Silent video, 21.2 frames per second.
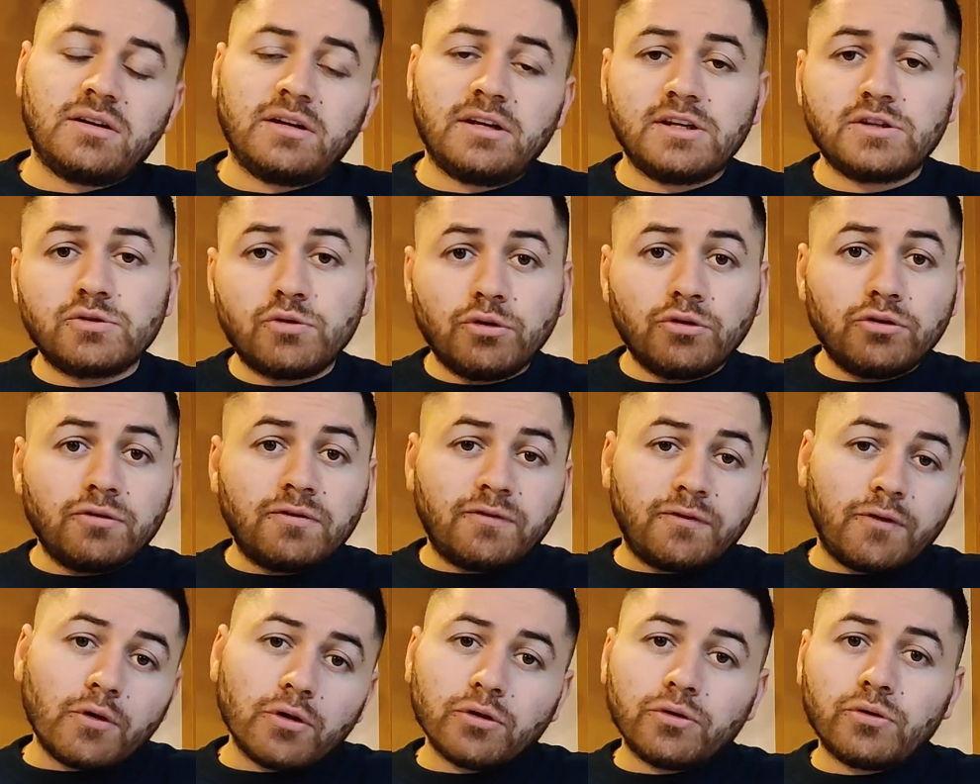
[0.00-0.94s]
is going to
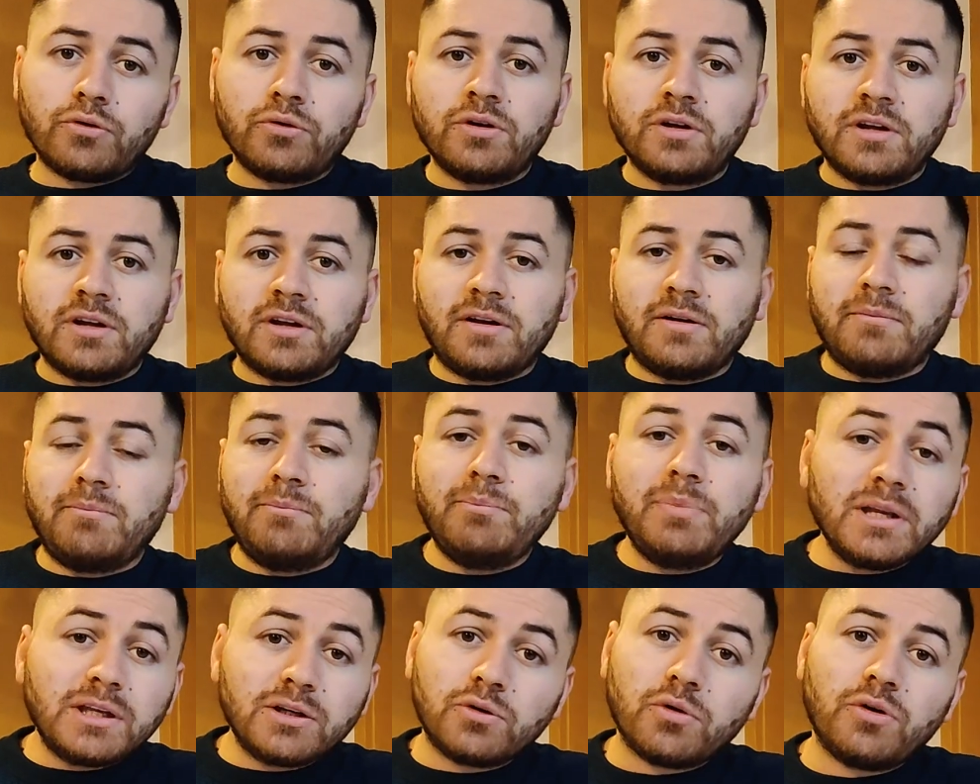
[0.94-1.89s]
follow
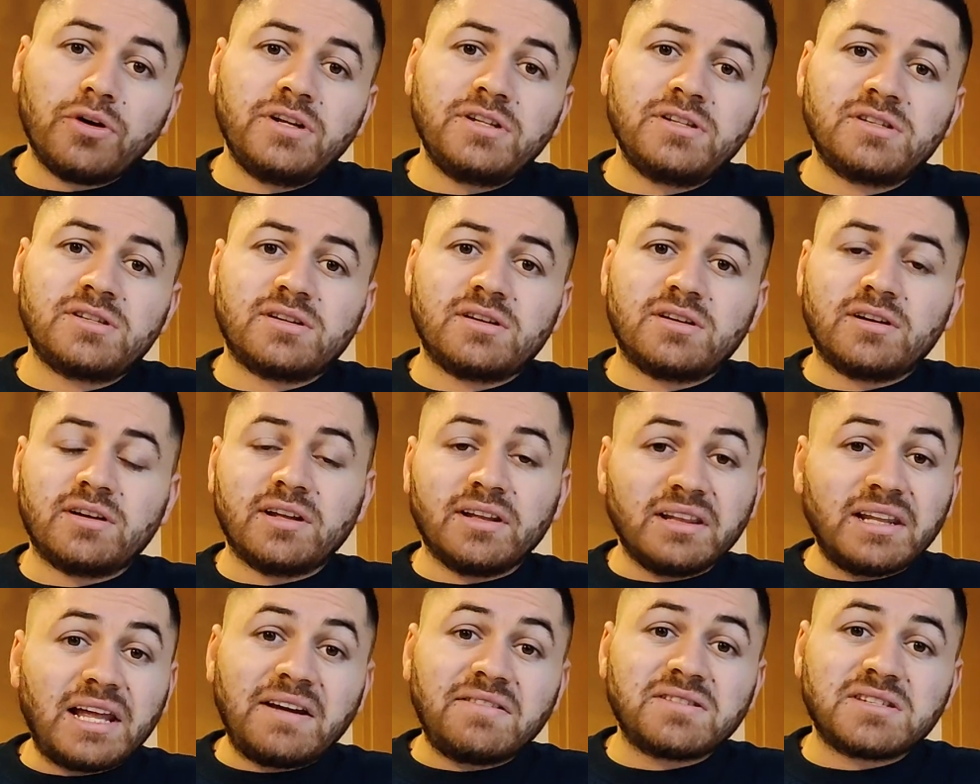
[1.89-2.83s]
Bitcoin's
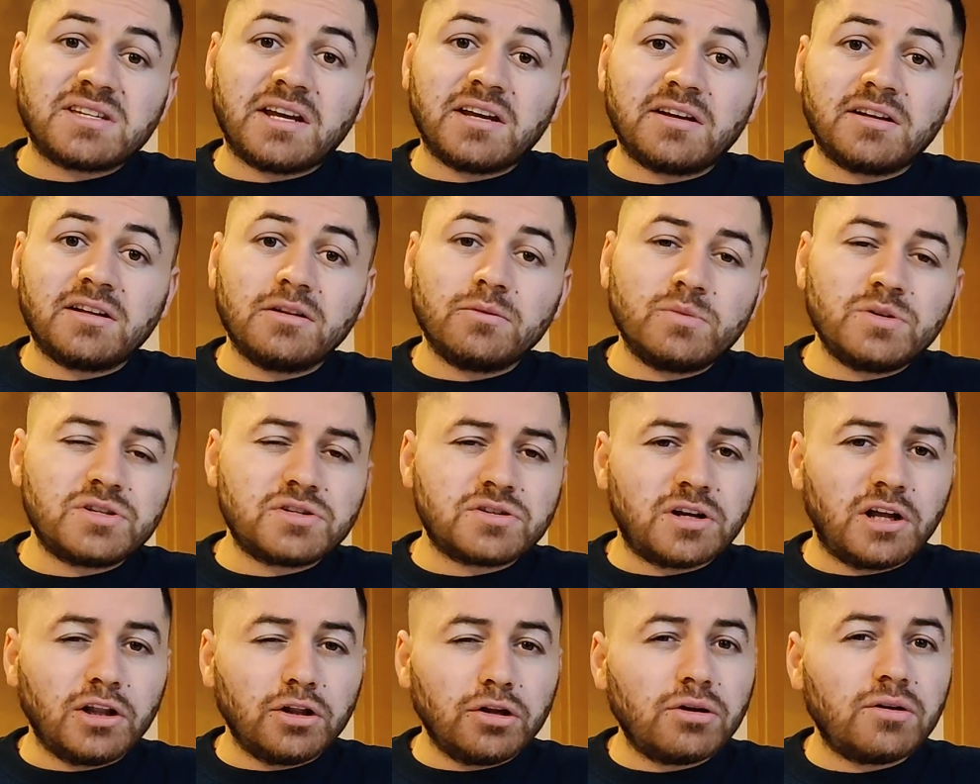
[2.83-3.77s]
life cycle, which
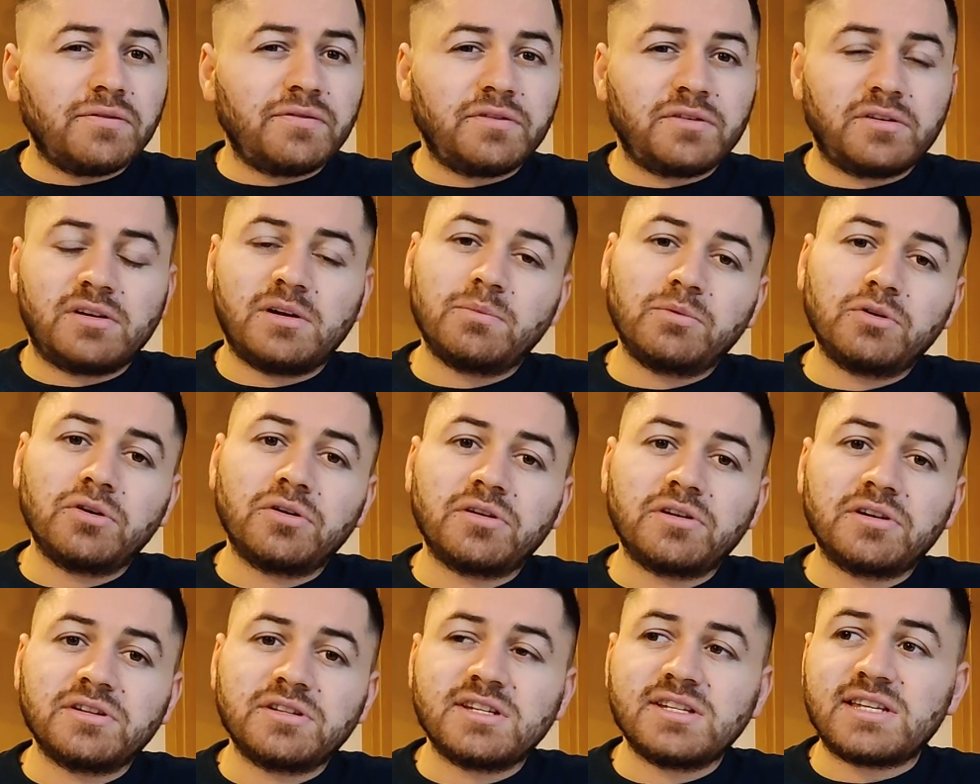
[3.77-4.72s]
a lot of
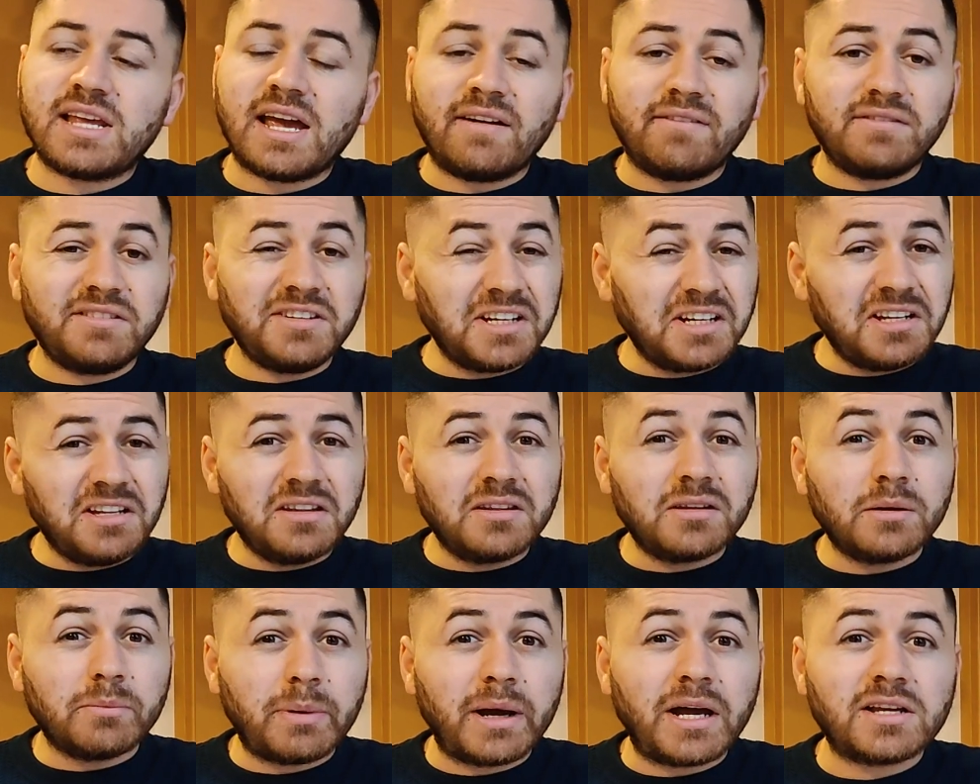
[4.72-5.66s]
cryptocurrencies have done in
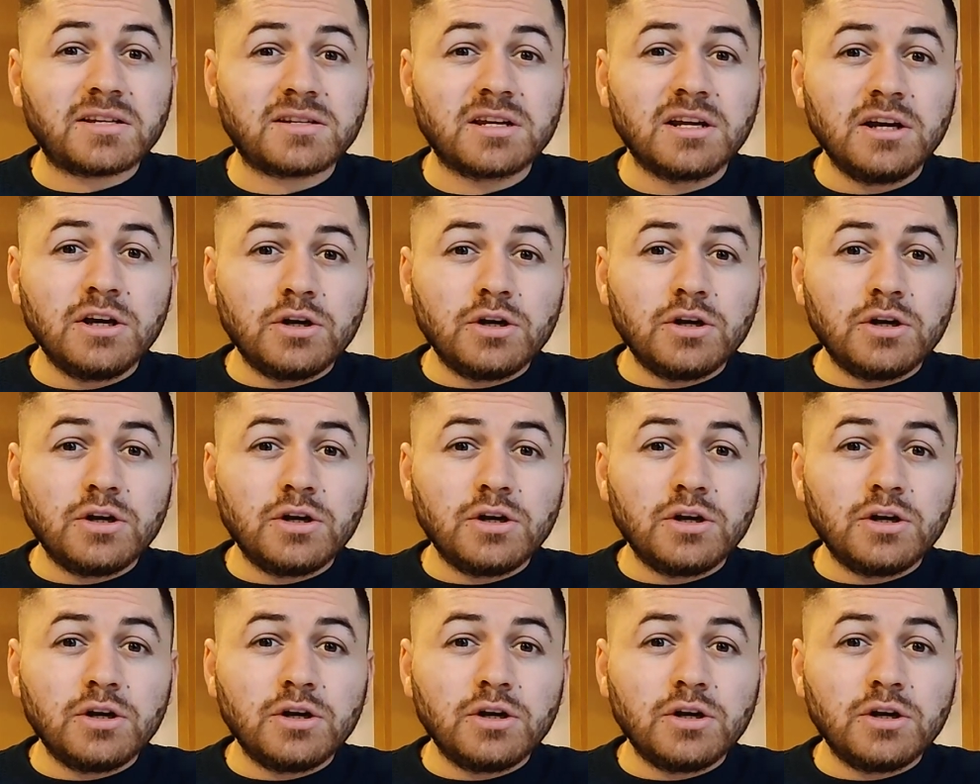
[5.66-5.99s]
the past.